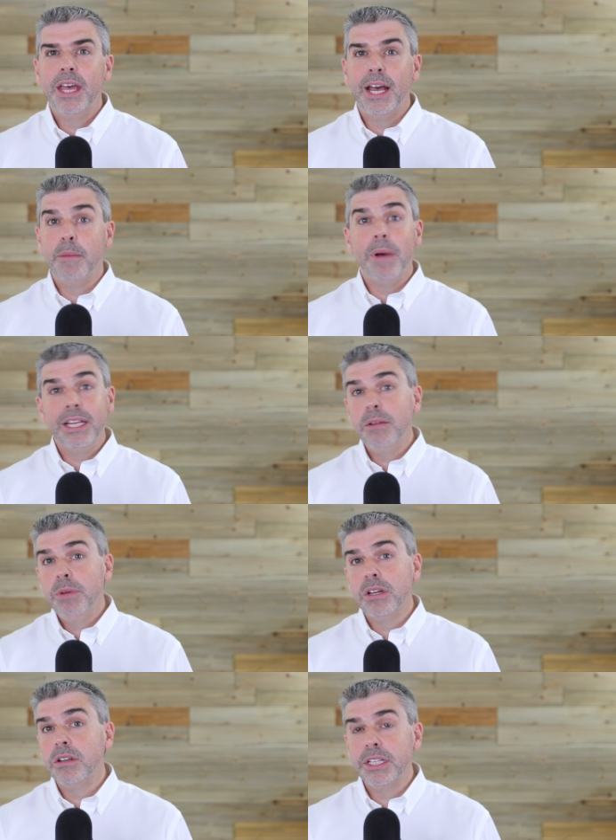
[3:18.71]
Um, and then
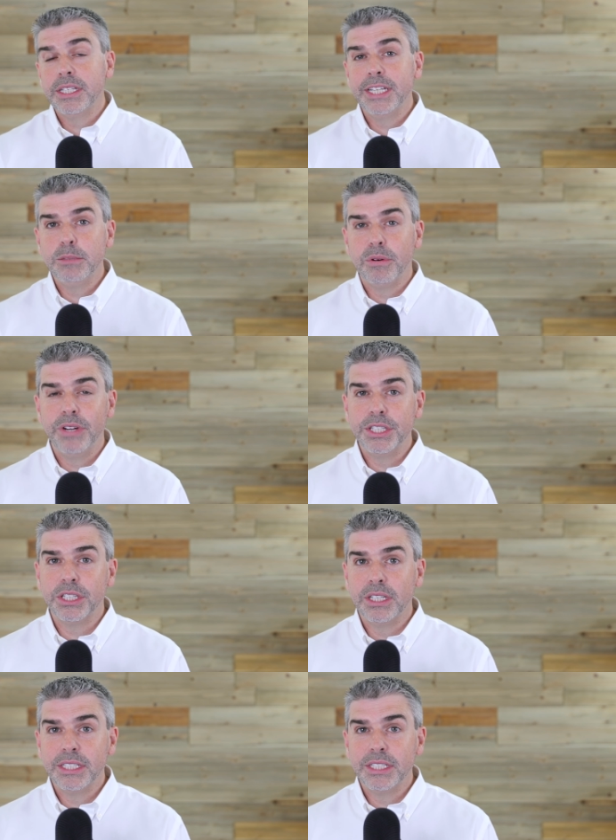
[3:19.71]
we could look at the sales professional.